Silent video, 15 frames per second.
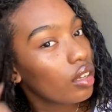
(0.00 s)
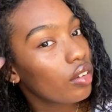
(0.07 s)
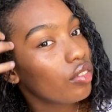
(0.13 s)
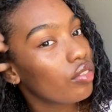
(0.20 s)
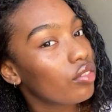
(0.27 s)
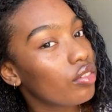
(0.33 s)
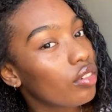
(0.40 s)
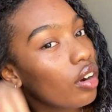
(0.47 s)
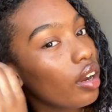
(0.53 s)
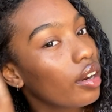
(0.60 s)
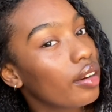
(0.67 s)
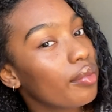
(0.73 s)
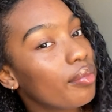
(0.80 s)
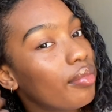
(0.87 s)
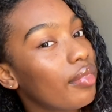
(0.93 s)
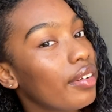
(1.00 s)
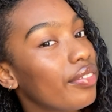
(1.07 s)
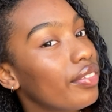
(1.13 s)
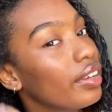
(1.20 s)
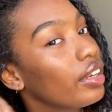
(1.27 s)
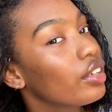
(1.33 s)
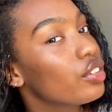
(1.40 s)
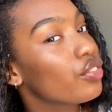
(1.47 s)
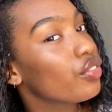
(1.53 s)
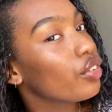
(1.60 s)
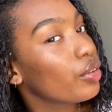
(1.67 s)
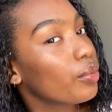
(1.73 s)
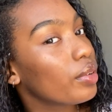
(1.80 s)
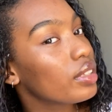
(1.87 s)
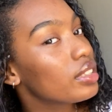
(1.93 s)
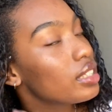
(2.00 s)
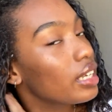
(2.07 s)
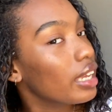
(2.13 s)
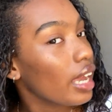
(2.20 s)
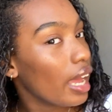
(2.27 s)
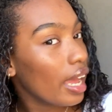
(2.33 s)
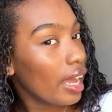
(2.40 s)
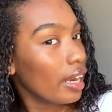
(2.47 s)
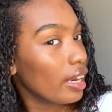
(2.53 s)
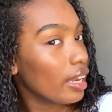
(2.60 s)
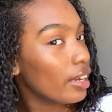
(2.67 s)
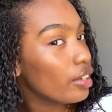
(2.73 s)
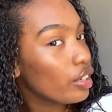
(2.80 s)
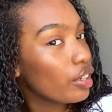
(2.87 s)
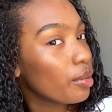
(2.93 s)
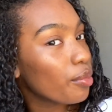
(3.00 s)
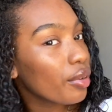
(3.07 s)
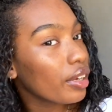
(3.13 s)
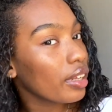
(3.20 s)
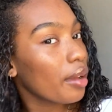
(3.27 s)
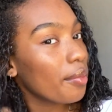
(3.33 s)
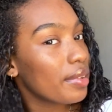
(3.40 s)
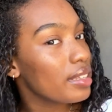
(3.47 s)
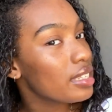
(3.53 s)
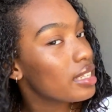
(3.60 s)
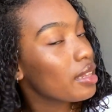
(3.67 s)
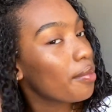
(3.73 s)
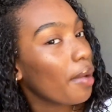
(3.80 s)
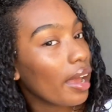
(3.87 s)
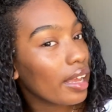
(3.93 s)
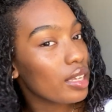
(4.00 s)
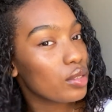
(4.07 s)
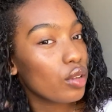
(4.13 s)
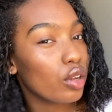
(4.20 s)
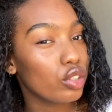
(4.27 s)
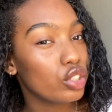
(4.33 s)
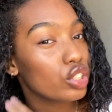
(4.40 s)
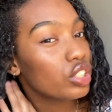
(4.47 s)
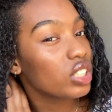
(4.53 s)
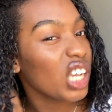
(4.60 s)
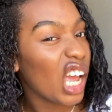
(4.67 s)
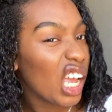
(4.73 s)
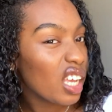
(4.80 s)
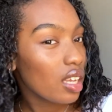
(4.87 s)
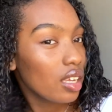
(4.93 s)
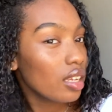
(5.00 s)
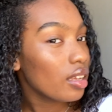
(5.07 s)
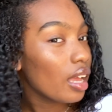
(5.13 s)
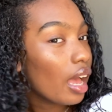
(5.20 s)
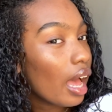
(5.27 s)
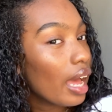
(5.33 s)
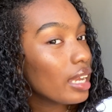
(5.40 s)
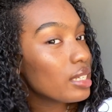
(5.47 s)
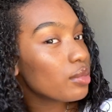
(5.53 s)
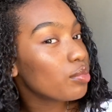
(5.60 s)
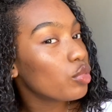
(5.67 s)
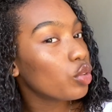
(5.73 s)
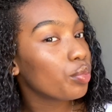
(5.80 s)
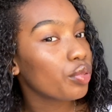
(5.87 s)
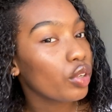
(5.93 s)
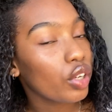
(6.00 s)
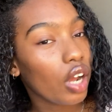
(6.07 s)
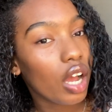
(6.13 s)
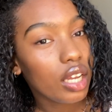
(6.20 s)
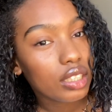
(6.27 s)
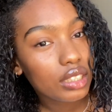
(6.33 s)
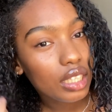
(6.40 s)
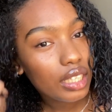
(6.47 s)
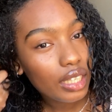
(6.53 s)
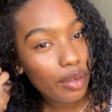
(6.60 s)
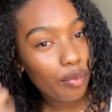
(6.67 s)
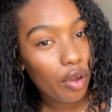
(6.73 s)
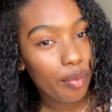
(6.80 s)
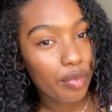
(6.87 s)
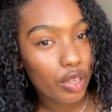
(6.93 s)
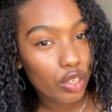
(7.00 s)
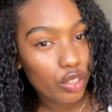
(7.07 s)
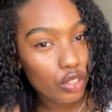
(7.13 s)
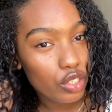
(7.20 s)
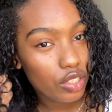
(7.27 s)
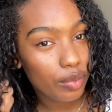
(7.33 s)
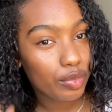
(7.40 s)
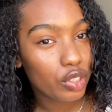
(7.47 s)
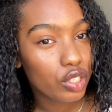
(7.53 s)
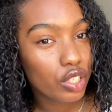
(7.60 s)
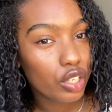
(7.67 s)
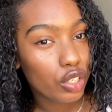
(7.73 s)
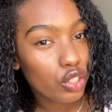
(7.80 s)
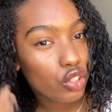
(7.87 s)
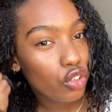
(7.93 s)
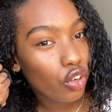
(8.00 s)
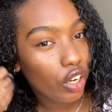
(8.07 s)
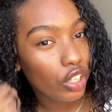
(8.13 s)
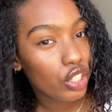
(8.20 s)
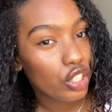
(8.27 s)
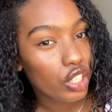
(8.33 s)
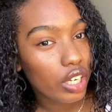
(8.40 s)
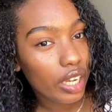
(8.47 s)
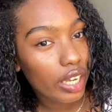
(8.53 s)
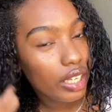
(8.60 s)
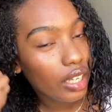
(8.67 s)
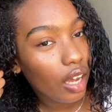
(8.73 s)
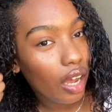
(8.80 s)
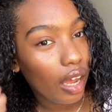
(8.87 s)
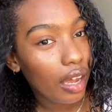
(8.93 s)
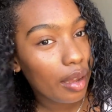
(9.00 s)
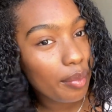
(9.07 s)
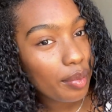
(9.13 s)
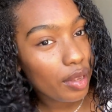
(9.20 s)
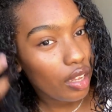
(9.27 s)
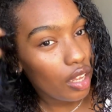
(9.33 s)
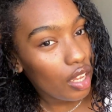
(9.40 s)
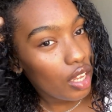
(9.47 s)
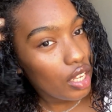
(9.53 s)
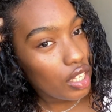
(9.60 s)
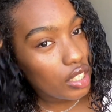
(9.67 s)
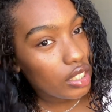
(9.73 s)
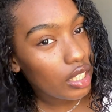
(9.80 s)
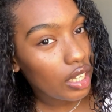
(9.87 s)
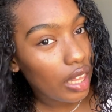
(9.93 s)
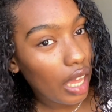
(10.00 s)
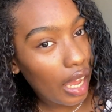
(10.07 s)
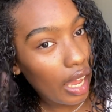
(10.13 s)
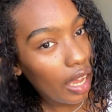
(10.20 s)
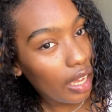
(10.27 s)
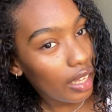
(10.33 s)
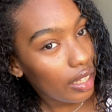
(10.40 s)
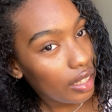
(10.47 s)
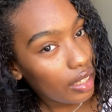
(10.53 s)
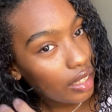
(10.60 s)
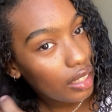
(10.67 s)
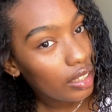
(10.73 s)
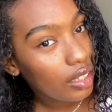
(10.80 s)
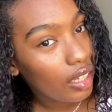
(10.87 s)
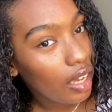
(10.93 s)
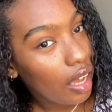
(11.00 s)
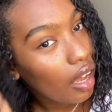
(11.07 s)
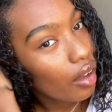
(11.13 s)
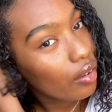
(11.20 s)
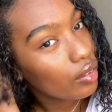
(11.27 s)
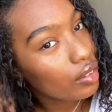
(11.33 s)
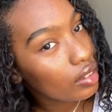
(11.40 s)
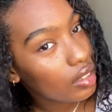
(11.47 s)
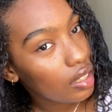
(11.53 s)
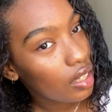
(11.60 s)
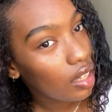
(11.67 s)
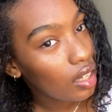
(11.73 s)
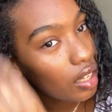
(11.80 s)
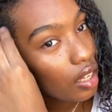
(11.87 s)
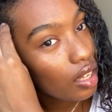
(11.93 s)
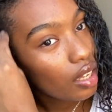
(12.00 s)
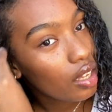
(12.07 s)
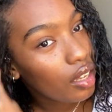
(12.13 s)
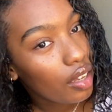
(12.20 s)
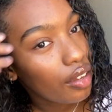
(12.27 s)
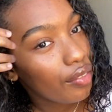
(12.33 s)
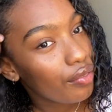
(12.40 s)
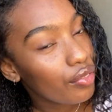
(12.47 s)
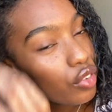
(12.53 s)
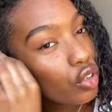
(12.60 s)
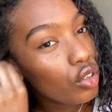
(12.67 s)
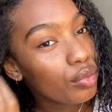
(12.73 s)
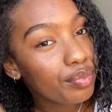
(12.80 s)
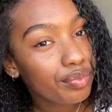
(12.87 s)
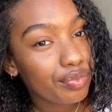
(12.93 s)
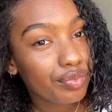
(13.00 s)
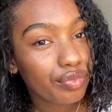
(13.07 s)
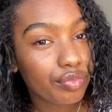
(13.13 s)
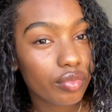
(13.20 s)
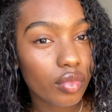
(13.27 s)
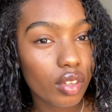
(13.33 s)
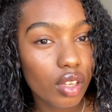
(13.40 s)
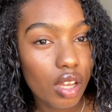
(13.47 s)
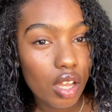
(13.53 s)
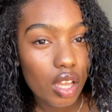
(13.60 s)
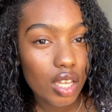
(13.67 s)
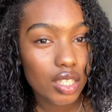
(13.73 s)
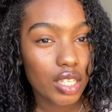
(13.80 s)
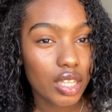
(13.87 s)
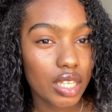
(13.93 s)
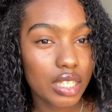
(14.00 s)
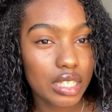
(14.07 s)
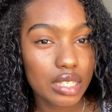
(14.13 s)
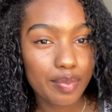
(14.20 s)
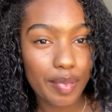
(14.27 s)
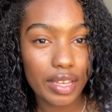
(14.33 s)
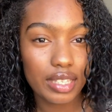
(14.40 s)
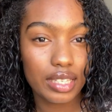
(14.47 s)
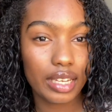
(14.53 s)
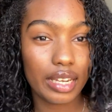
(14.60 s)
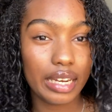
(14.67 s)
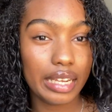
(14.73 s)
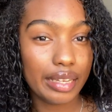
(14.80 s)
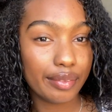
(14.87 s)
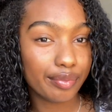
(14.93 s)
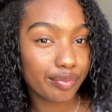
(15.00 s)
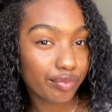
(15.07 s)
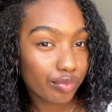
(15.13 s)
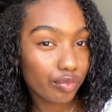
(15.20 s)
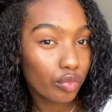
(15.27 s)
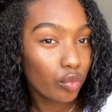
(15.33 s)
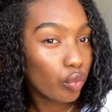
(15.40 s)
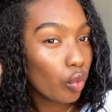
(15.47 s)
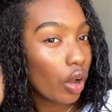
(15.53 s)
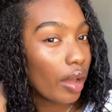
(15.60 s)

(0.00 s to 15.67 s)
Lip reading: run my fingers through once again, and you can bring them into the back as well, just like add more product. And then what I'm gonna do is I'm just gonna scrunch it up so that the curls can form. So this is basically what